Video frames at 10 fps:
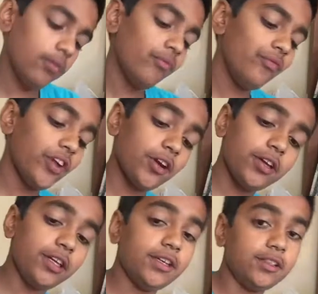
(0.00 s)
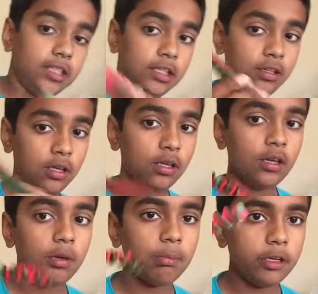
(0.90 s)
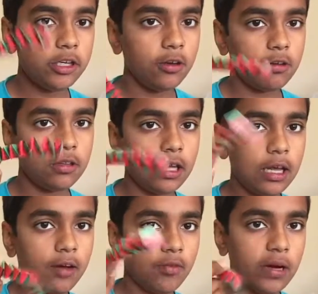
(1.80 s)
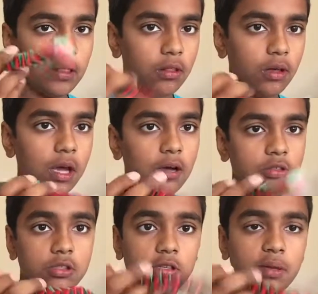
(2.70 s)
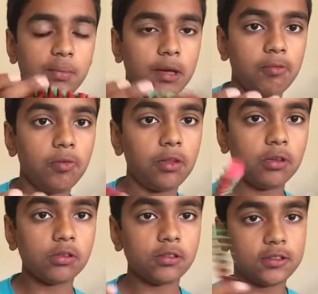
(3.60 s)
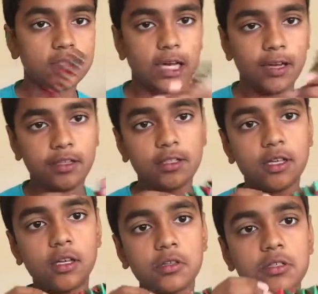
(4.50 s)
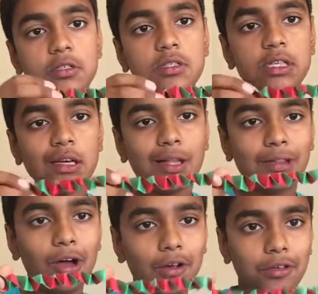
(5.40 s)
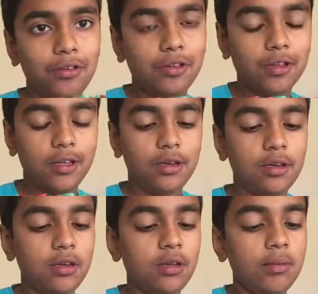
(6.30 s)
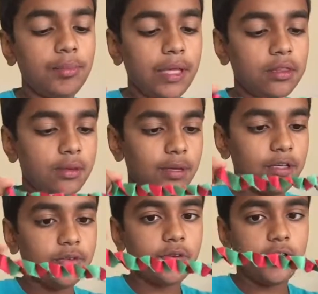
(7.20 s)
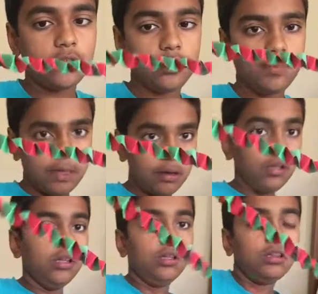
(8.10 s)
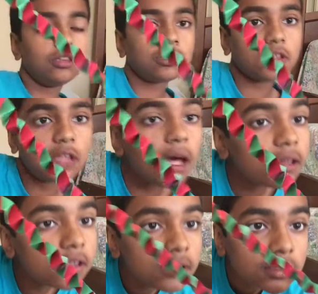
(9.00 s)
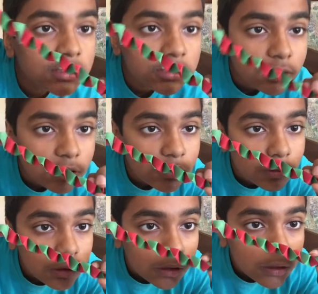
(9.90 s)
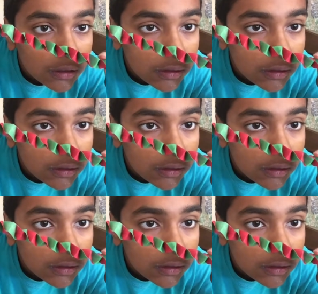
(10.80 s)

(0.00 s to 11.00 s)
Very easy material that I have around the house. You can make really cool designs. See how long you can make them and stretch them out. Look at that. Looks so cool.